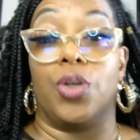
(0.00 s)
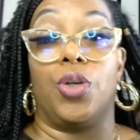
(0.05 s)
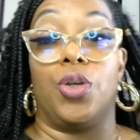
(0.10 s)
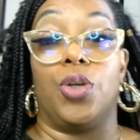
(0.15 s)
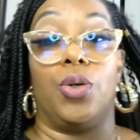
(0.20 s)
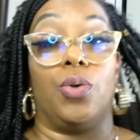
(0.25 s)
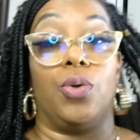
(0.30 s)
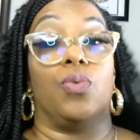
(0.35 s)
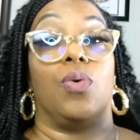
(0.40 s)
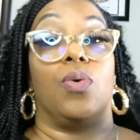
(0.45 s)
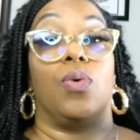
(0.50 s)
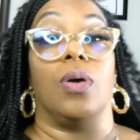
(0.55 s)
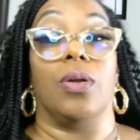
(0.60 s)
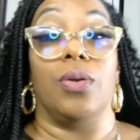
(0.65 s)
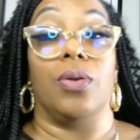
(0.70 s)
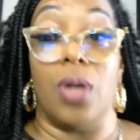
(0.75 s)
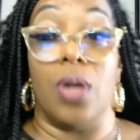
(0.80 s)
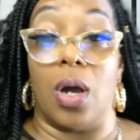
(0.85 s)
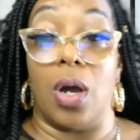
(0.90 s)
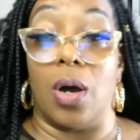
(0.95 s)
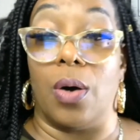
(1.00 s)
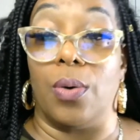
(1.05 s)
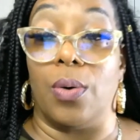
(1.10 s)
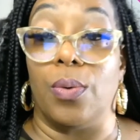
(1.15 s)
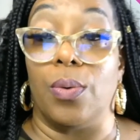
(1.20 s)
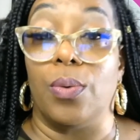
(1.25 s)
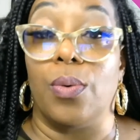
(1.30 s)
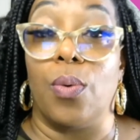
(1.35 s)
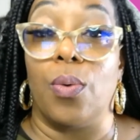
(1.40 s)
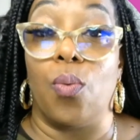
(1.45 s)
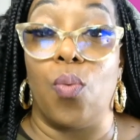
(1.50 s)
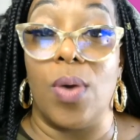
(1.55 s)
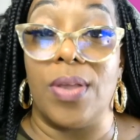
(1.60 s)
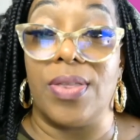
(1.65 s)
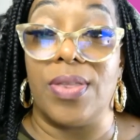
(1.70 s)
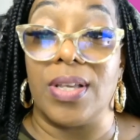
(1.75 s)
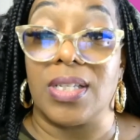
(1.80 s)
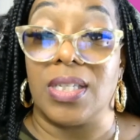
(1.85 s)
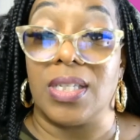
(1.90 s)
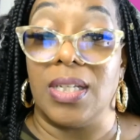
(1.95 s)
you know
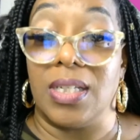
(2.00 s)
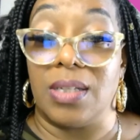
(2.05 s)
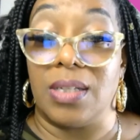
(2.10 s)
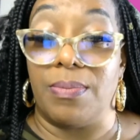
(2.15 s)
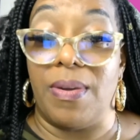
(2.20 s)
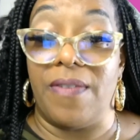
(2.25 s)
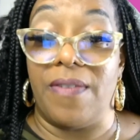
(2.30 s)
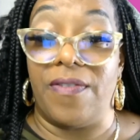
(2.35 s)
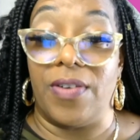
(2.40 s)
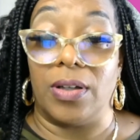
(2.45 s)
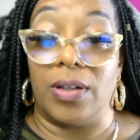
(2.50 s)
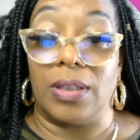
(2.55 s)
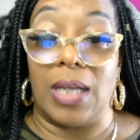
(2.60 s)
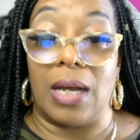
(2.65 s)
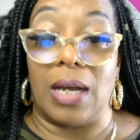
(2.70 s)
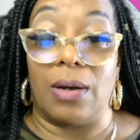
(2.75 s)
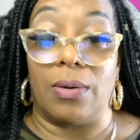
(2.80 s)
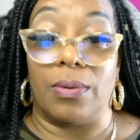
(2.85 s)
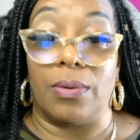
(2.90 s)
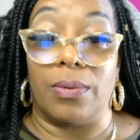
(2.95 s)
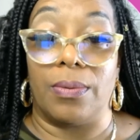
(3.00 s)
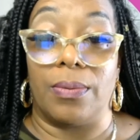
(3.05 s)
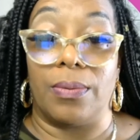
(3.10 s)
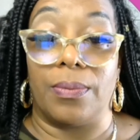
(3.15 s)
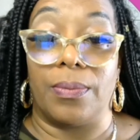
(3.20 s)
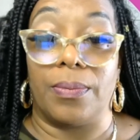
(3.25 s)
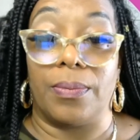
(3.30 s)
when this needs to be filled out.